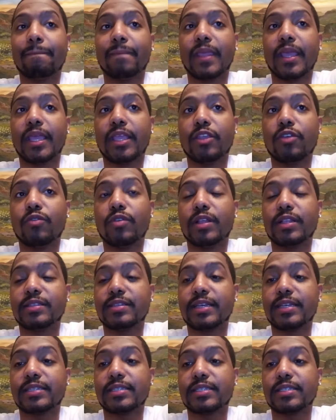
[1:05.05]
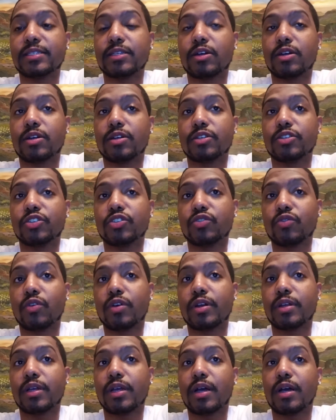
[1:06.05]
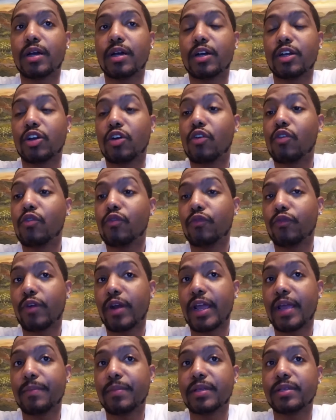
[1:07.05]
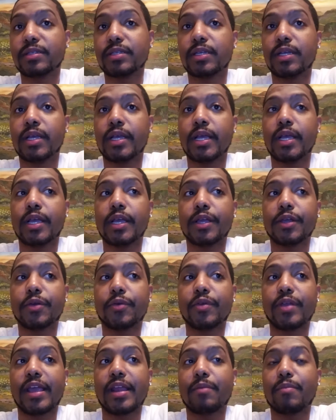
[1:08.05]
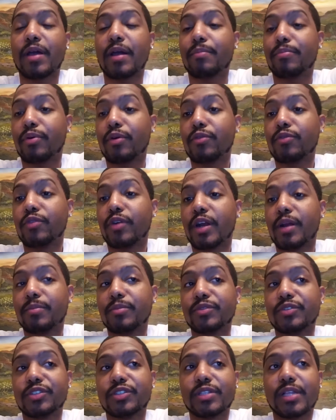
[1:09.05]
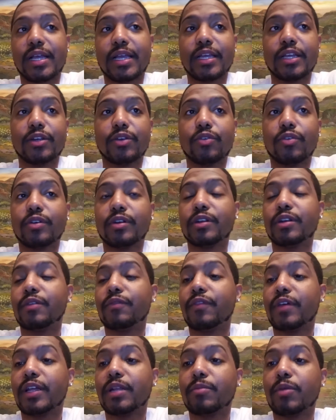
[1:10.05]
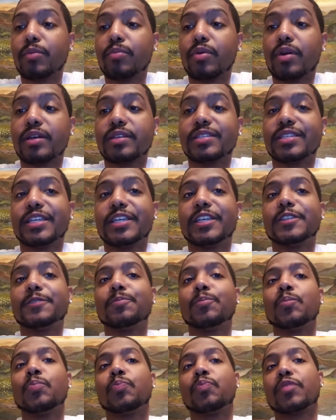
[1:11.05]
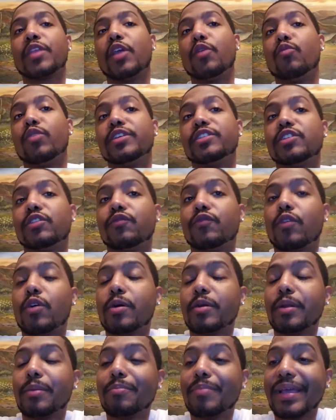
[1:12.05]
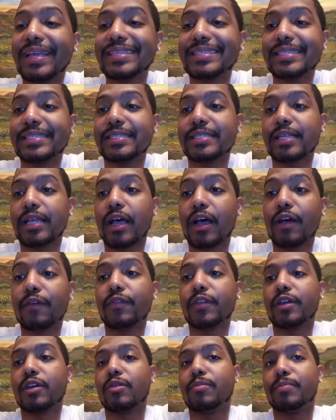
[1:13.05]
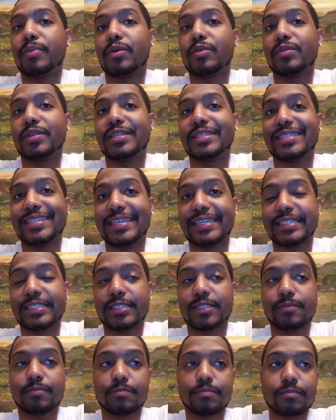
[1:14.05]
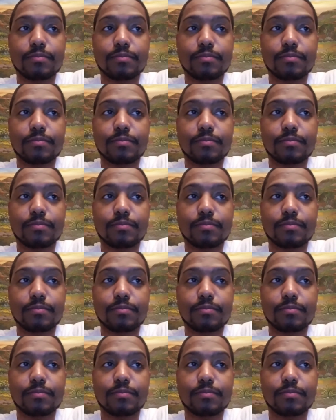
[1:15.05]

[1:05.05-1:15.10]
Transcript: And unit tests are short code fragments created by programmers during the development process, in which it formed the basis of the component testing.